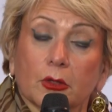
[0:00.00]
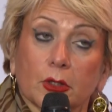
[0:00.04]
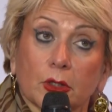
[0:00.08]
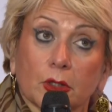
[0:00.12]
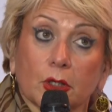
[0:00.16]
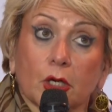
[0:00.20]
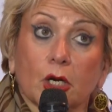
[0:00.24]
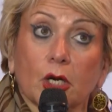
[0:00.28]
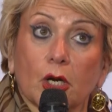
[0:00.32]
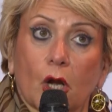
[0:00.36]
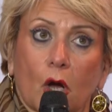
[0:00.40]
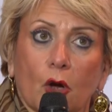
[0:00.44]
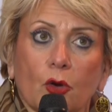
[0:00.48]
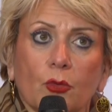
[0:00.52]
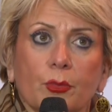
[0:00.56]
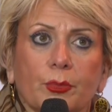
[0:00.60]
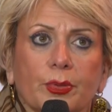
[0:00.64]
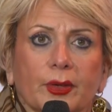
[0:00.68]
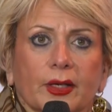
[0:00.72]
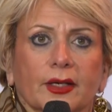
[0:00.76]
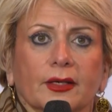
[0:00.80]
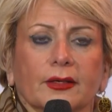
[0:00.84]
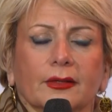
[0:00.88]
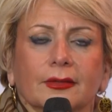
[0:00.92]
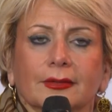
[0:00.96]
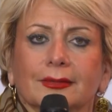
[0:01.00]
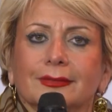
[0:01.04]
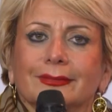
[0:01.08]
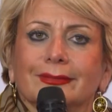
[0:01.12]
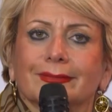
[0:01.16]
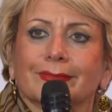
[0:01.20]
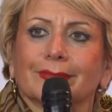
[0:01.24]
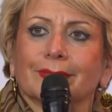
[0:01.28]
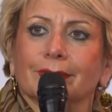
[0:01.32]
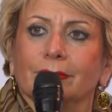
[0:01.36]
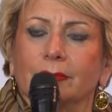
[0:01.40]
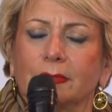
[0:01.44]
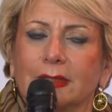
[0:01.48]
global
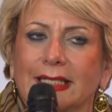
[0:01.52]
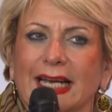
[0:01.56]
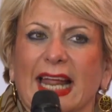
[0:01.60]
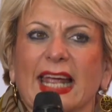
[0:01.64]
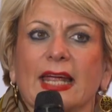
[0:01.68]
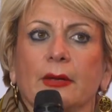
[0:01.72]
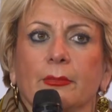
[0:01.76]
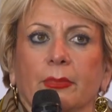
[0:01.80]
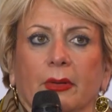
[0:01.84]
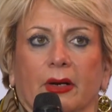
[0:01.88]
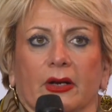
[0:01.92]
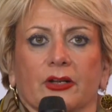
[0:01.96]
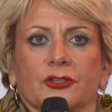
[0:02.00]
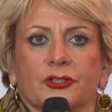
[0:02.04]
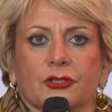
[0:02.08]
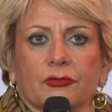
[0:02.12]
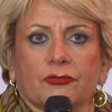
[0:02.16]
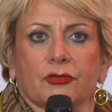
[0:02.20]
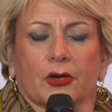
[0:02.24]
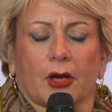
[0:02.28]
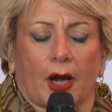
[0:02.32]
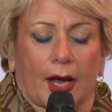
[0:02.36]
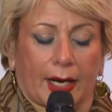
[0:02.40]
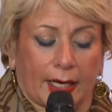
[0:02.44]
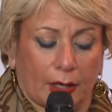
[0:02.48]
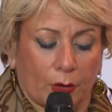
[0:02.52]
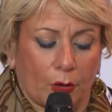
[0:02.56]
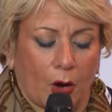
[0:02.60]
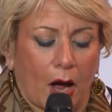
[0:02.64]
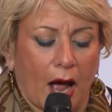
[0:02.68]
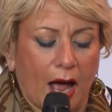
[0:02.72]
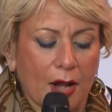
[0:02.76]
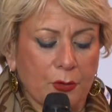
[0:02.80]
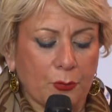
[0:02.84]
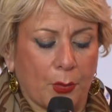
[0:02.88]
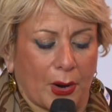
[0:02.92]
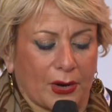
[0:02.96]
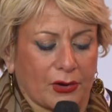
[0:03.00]
labels, if you like,
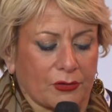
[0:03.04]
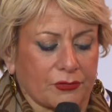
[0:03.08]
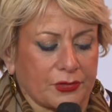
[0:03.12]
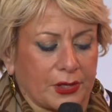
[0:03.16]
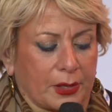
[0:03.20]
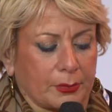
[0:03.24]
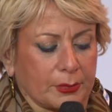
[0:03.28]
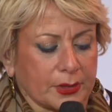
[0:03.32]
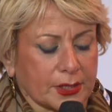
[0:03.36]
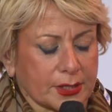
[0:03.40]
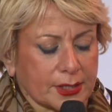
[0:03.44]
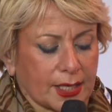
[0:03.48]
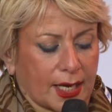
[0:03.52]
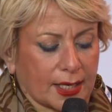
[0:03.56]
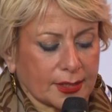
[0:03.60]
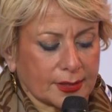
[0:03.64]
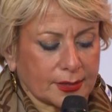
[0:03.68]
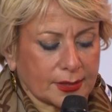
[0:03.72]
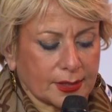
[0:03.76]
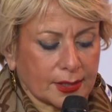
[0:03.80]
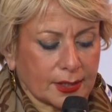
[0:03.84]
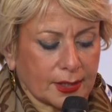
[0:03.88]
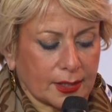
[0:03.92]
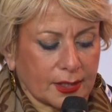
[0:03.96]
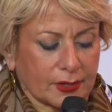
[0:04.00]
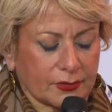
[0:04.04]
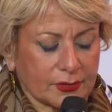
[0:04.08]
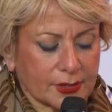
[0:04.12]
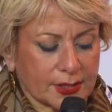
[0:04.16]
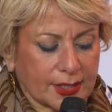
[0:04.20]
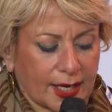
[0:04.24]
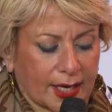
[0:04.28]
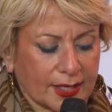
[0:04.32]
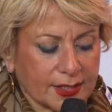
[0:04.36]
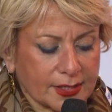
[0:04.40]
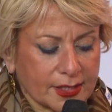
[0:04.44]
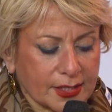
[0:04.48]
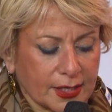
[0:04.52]
and one of them is
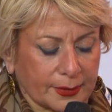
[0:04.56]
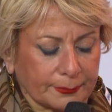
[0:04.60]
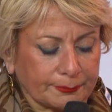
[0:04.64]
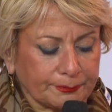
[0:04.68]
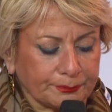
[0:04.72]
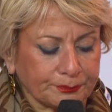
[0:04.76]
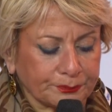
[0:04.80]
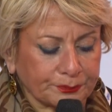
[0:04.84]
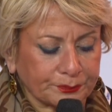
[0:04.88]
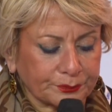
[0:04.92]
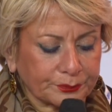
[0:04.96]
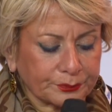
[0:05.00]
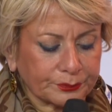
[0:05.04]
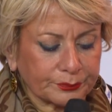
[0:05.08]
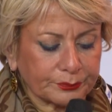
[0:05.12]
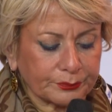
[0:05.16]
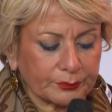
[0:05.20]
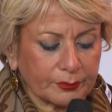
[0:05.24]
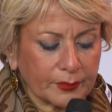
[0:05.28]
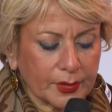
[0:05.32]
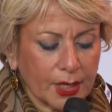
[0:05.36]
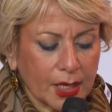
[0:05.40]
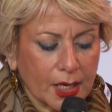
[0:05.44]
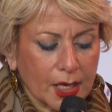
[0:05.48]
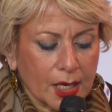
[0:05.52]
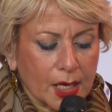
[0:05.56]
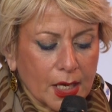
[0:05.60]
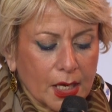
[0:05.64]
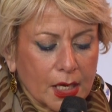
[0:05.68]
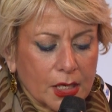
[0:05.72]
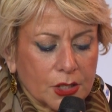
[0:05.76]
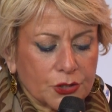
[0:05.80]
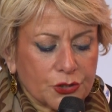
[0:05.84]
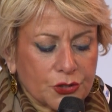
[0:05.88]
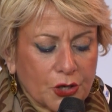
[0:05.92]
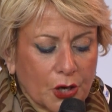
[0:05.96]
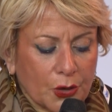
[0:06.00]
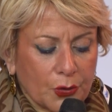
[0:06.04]
cancer.
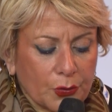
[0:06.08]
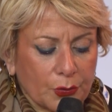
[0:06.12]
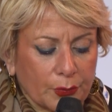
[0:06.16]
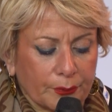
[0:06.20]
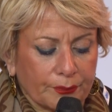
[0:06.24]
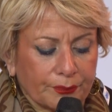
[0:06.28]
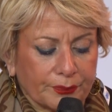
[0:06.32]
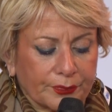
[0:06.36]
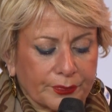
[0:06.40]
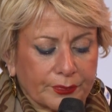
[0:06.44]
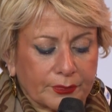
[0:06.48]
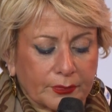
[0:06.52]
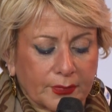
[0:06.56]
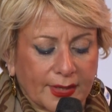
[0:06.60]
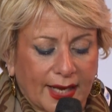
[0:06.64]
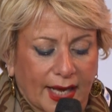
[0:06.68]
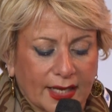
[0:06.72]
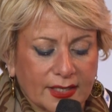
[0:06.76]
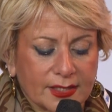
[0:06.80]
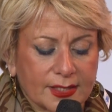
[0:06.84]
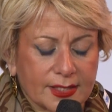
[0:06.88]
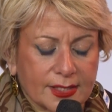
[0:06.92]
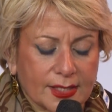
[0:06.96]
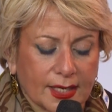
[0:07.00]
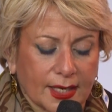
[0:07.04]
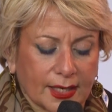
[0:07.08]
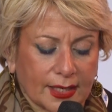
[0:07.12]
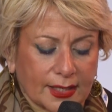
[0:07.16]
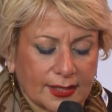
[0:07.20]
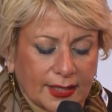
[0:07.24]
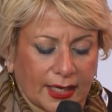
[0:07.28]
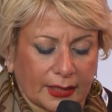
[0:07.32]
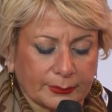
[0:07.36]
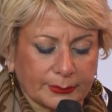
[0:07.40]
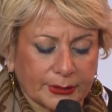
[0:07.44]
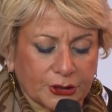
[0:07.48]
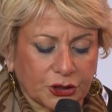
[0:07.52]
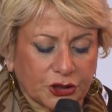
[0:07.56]
So cancer,
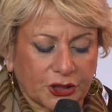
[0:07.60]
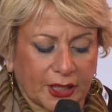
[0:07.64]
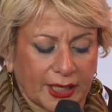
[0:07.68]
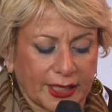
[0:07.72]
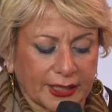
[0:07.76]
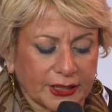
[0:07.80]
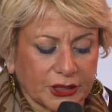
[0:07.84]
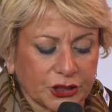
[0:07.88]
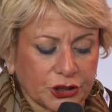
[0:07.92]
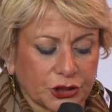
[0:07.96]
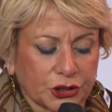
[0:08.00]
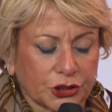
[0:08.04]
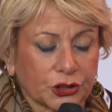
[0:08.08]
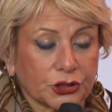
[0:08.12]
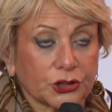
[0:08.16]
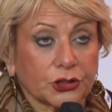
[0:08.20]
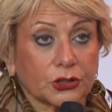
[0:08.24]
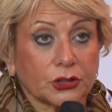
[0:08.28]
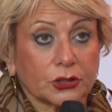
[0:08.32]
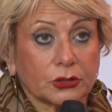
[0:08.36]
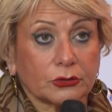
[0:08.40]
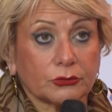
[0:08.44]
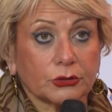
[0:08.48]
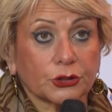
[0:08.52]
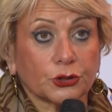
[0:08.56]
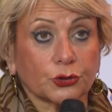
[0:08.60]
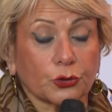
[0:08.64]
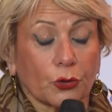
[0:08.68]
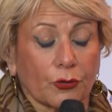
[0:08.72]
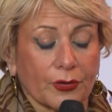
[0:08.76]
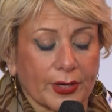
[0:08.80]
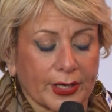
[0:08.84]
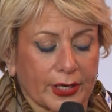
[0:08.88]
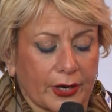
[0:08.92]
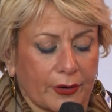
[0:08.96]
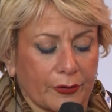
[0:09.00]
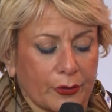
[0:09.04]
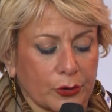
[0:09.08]
climate change,
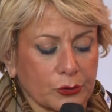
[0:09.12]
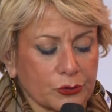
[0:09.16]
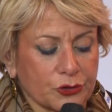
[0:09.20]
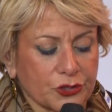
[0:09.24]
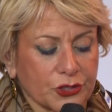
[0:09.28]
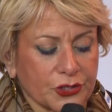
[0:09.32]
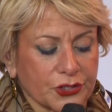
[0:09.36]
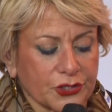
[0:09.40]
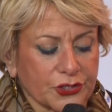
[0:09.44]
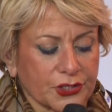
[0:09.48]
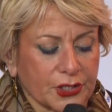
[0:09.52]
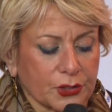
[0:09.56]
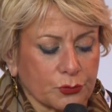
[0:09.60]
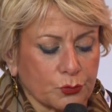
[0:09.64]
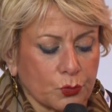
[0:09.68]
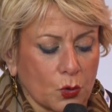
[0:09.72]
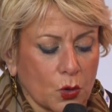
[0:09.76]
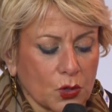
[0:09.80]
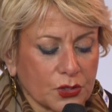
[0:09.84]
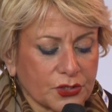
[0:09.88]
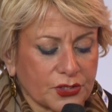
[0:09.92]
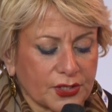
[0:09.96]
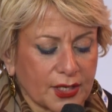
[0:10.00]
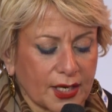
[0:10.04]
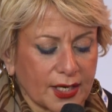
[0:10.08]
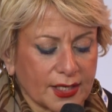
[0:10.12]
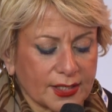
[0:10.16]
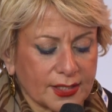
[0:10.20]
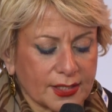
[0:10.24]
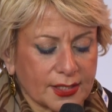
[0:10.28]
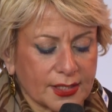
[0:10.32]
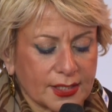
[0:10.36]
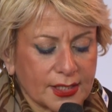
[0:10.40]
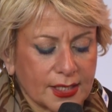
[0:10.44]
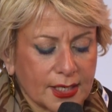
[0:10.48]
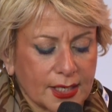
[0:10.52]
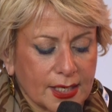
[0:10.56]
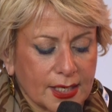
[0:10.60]
restoring our oceans and waters,